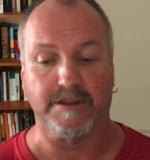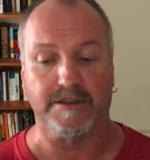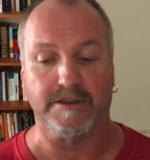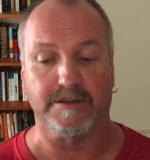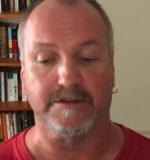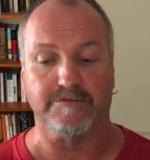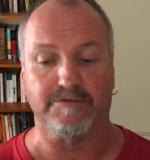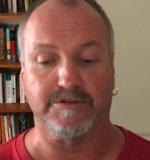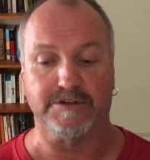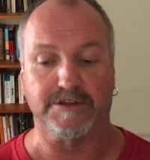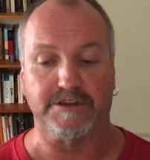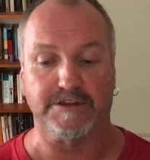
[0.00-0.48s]

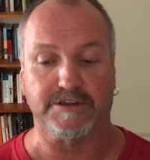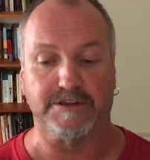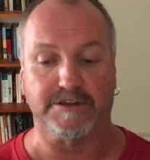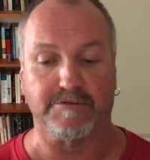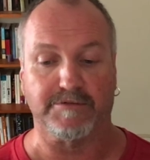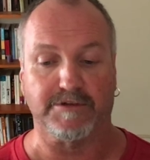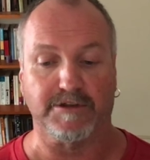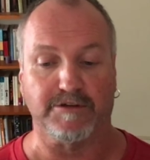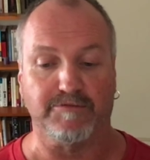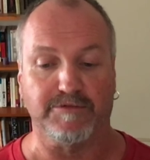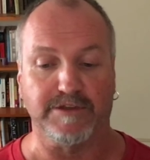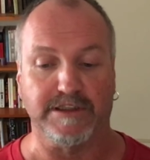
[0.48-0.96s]
which is
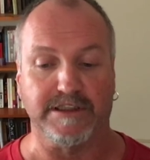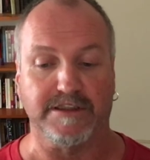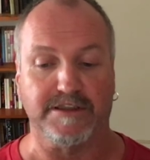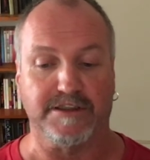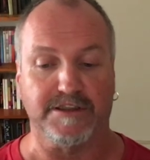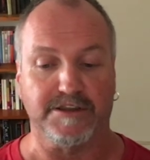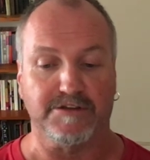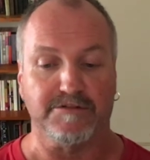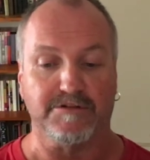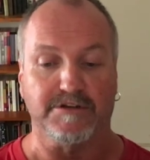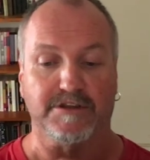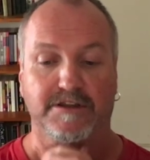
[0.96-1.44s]
something we need
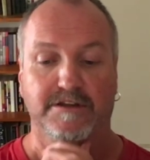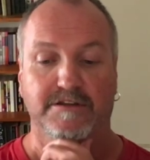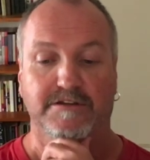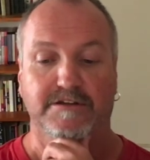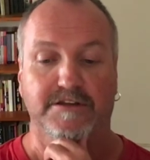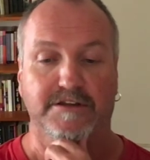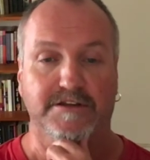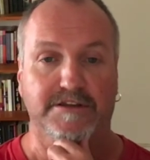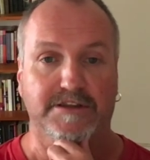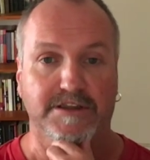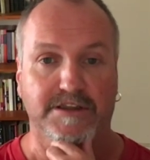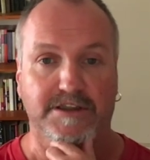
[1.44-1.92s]
to do
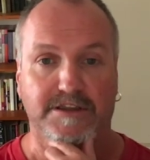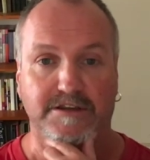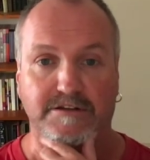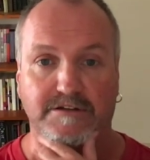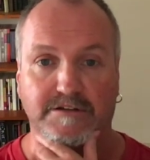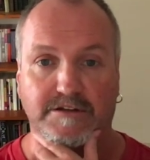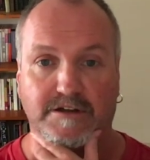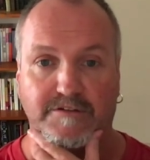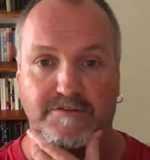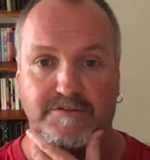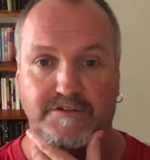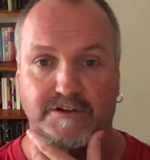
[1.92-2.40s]
to
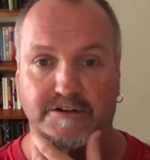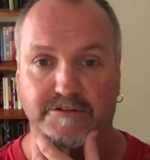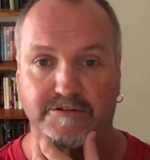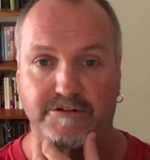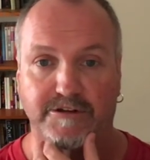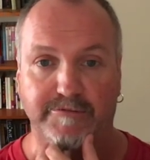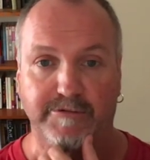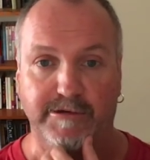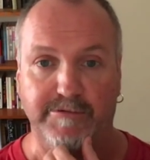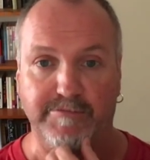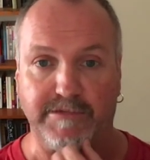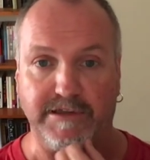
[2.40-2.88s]
kill our fellow
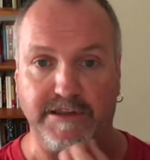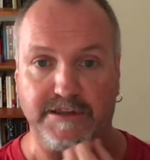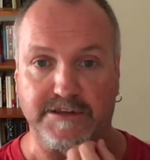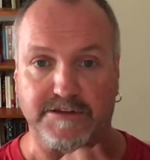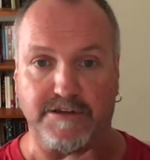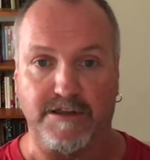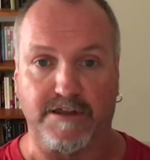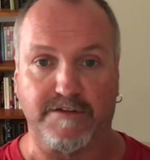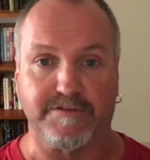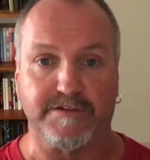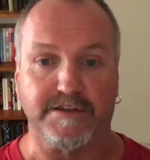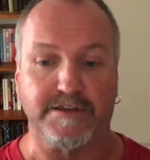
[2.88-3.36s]
human beings
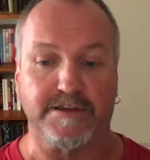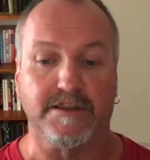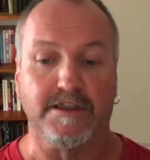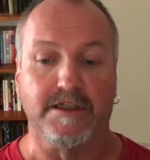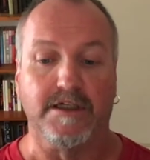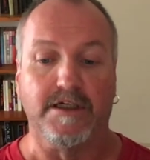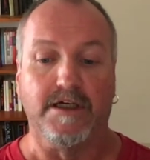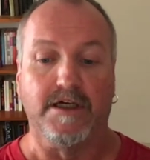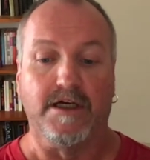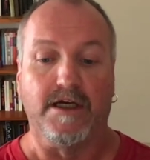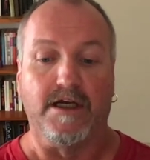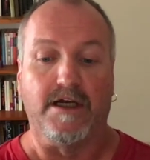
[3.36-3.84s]
often.
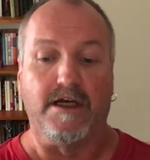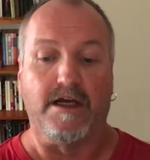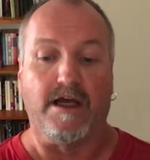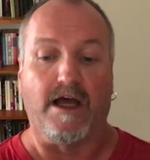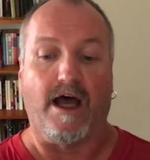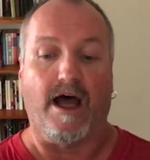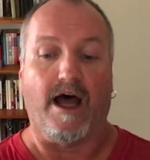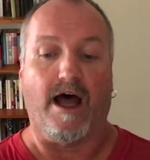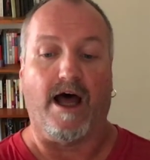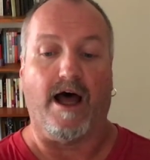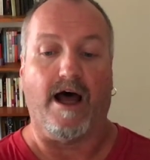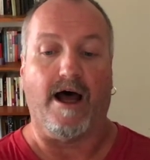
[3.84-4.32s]

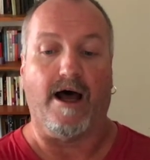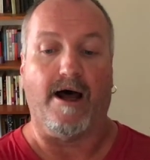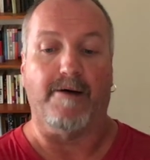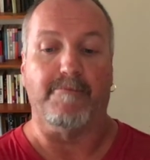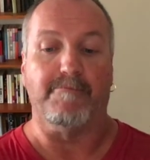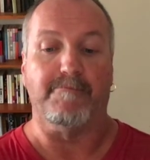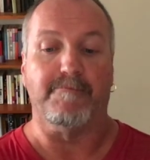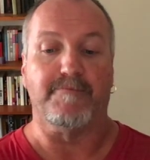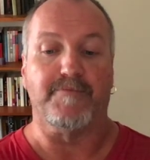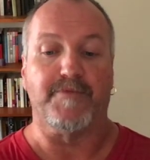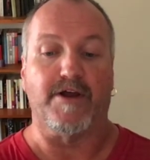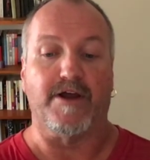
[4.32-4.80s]

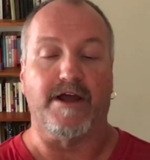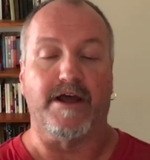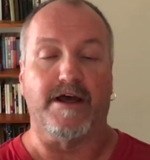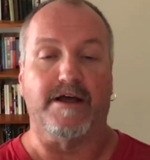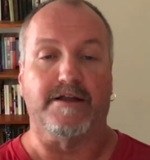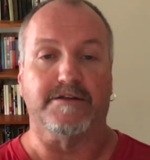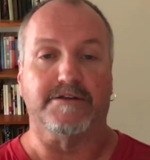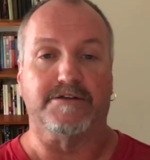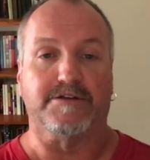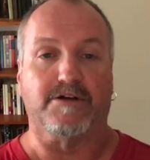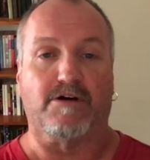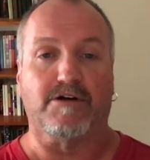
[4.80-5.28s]

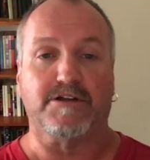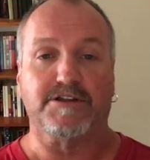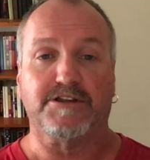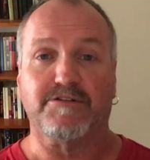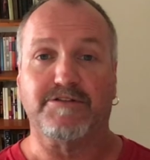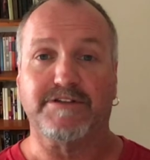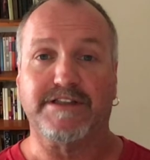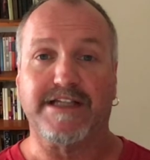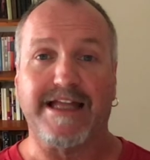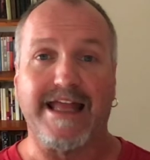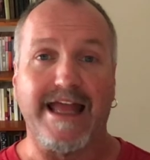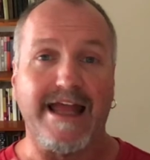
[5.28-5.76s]
And
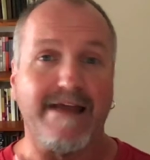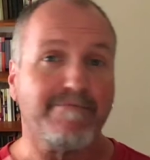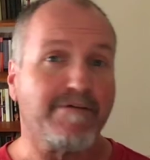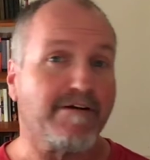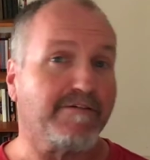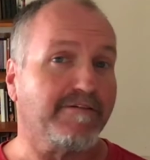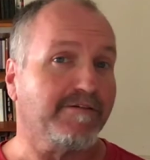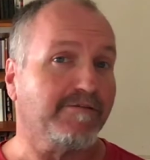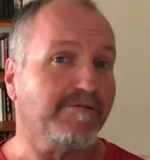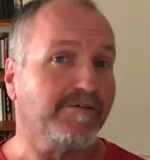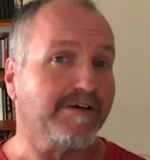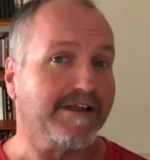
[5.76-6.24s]
also, it's a game
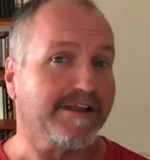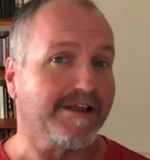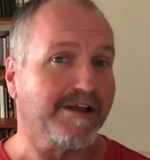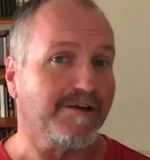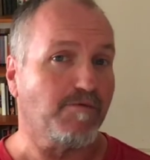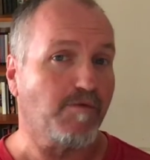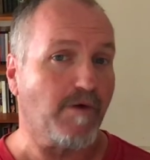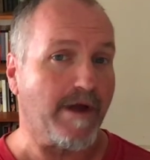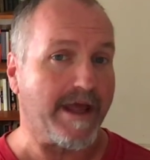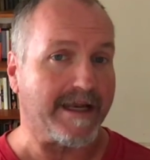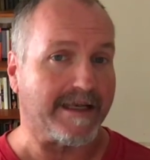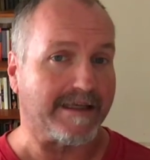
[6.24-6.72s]
everyone
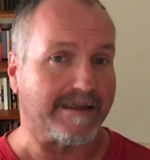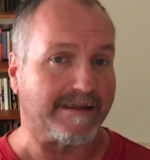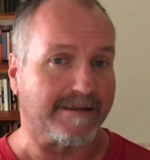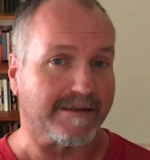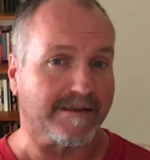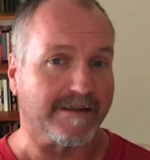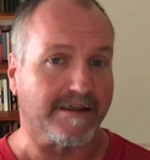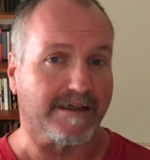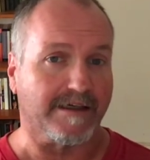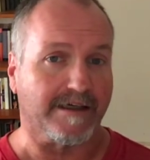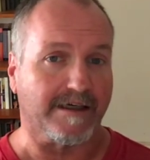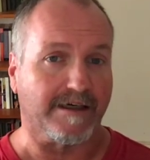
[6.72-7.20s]
can win,
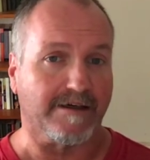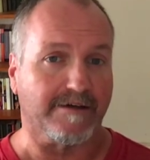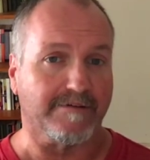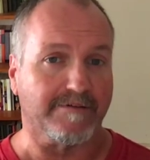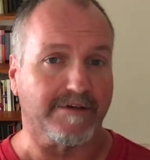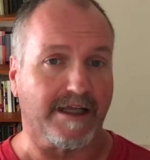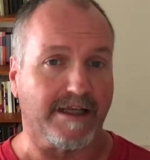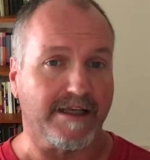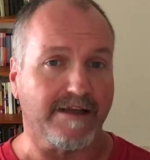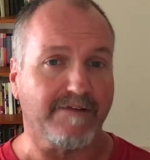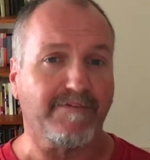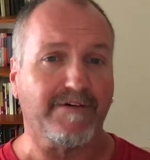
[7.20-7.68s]

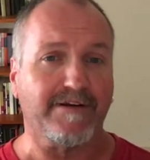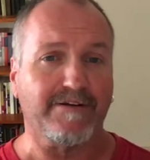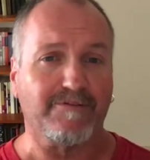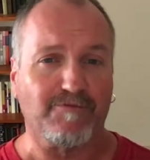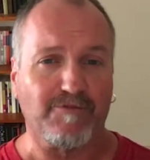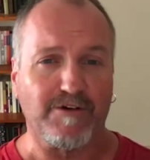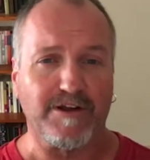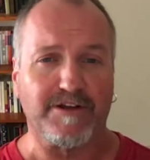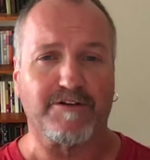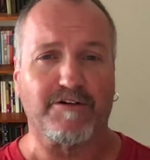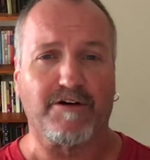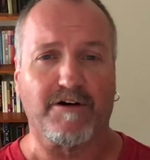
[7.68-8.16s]
and even
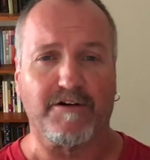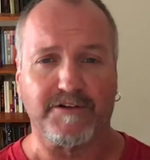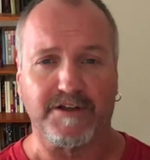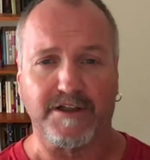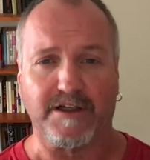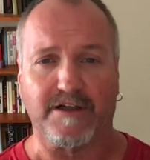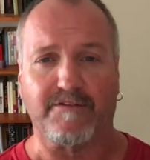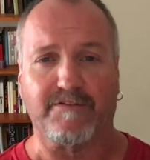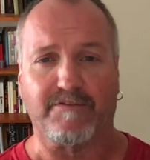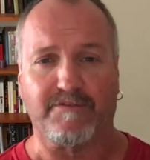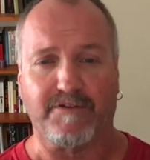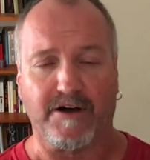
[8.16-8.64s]
with all
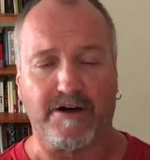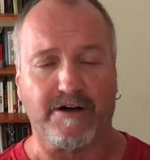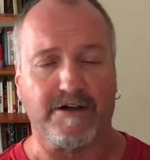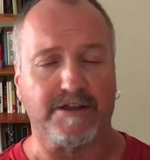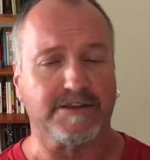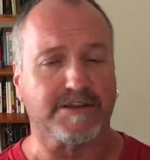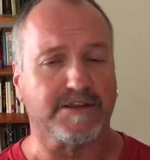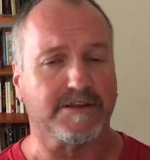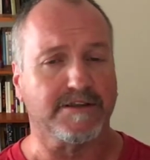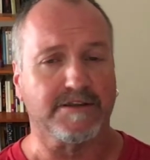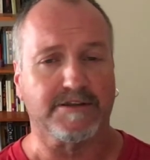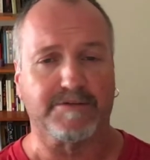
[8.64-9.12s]
the
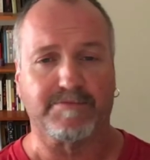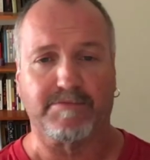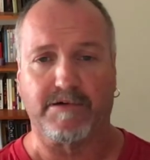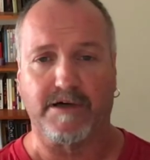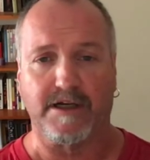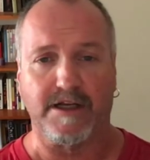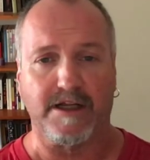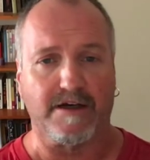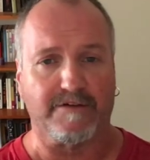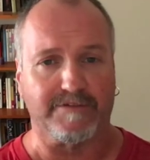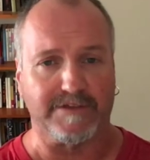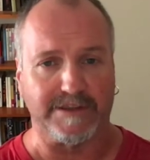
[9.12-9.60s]
unfairness, and there's
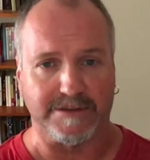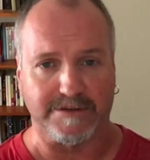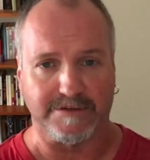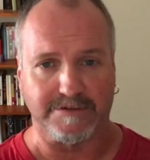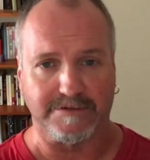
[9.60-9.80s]
plenty of it